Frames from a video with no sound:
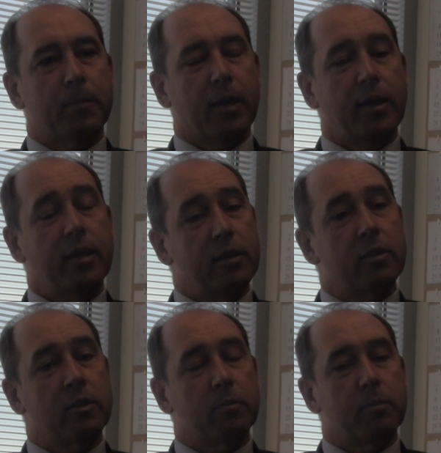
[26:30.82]
And
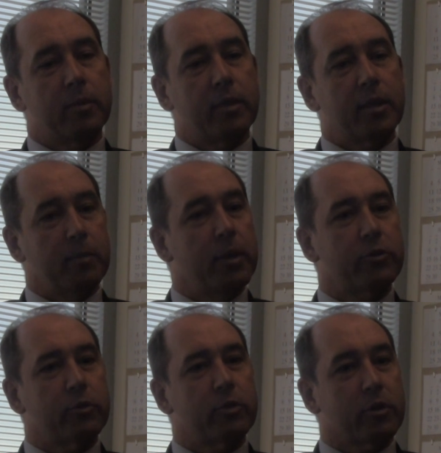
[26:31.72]
then the thing I
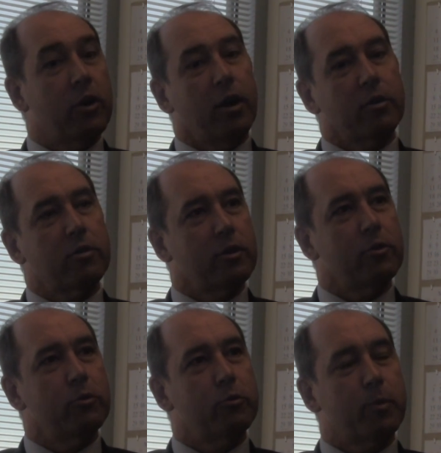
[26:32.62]
mentioned is the cost.
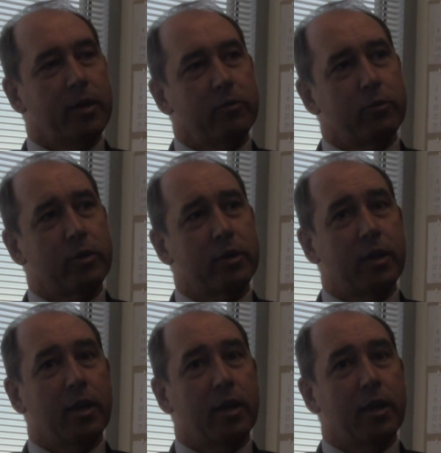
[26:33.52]
Who's paying for it?